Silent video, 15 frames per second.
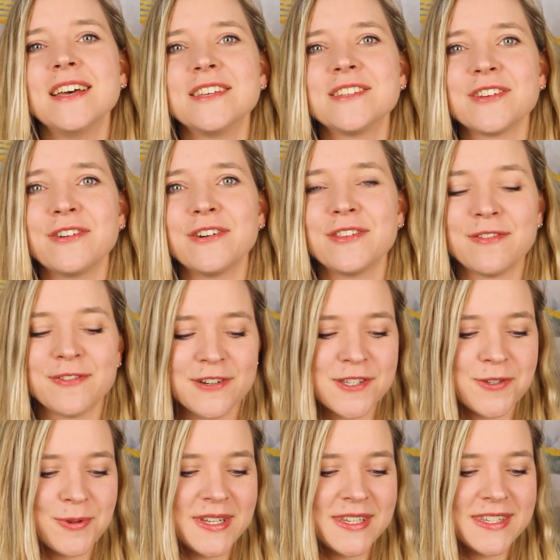So the
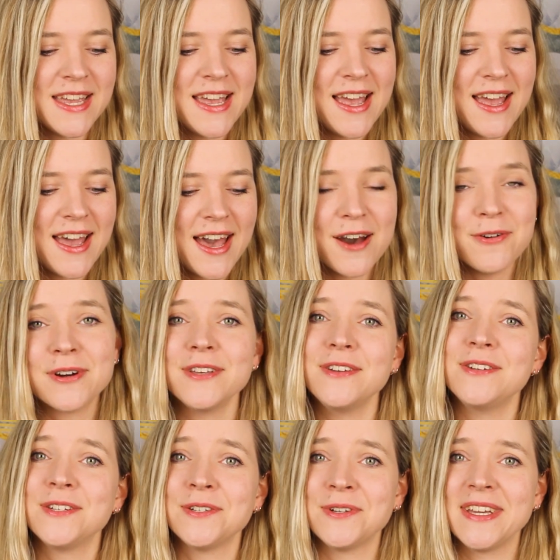first one is, how are
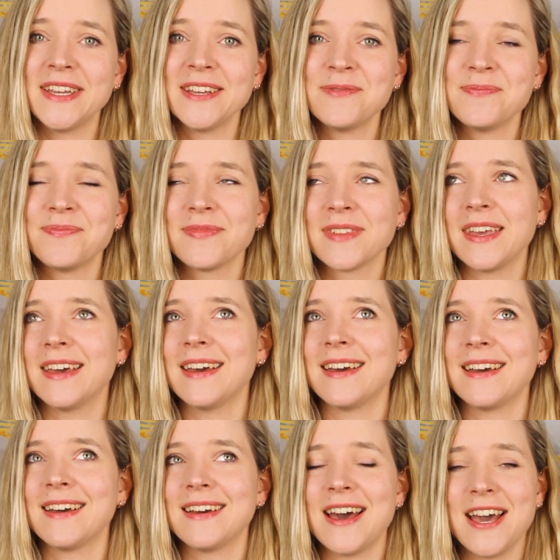you doing?
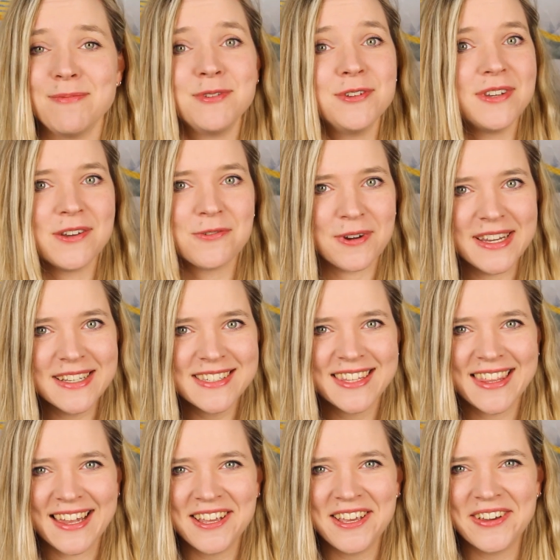I'm doing great,
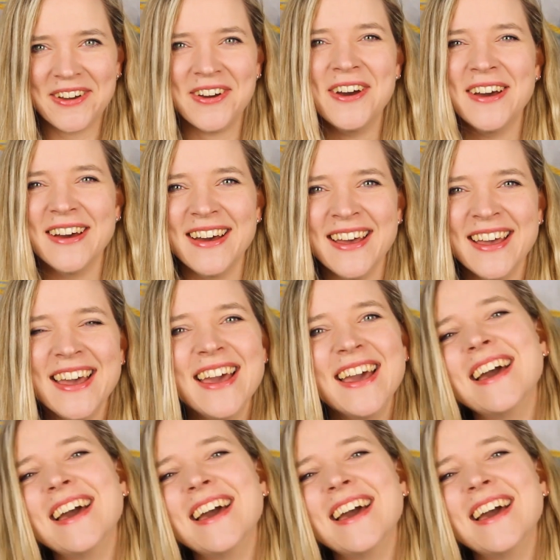thank you.